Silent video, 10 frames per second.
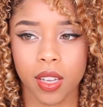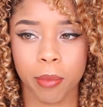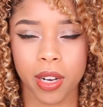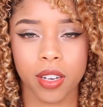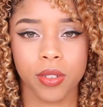
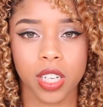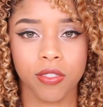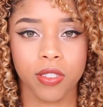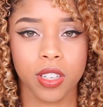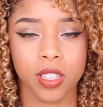But you
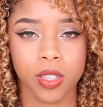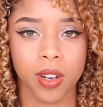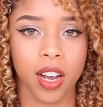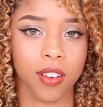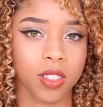definitely do
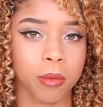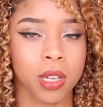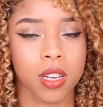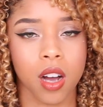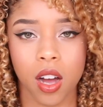have to
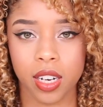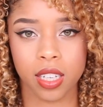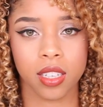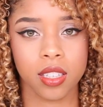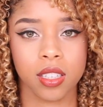be
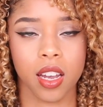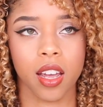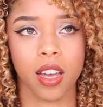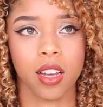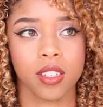honest
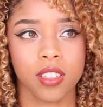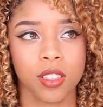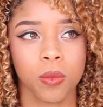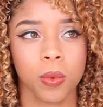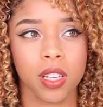and
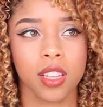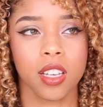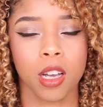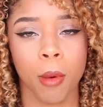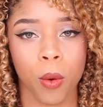just really
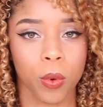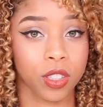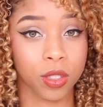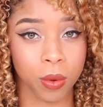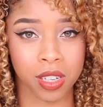think about
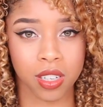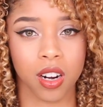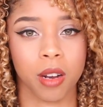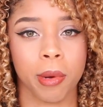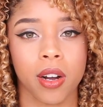what you want to
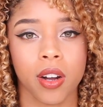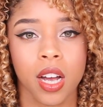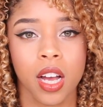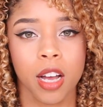talk about.